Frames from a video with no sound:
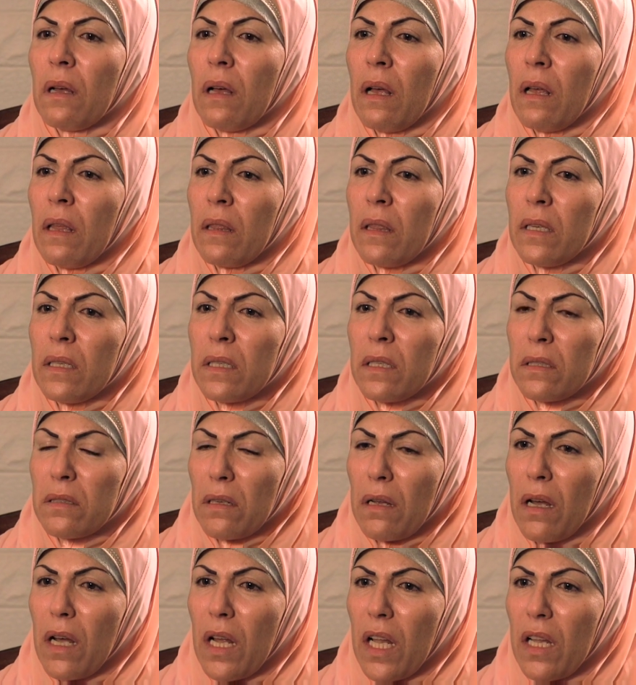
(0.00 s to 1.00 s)
And this
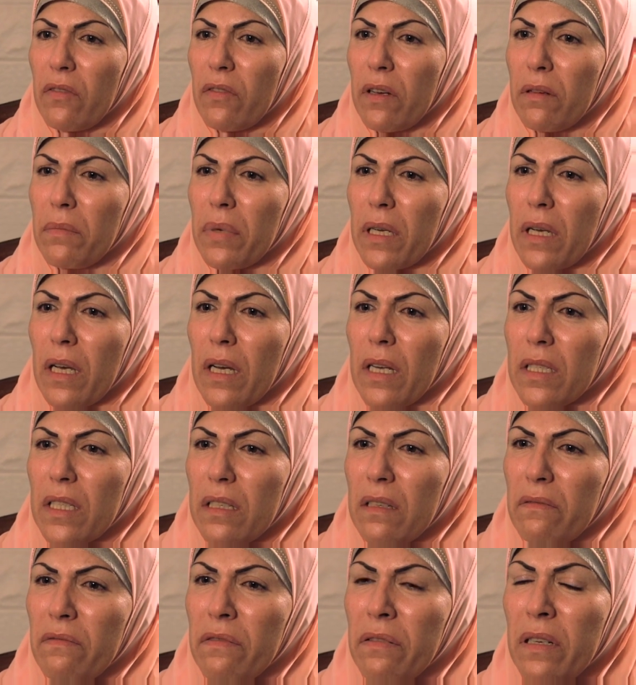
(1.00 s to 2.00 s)
is all of it because
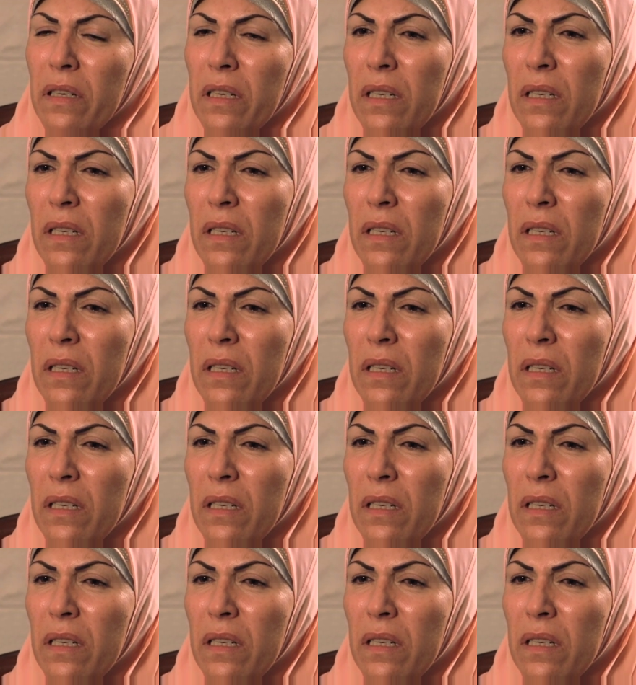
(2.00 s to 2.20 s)
of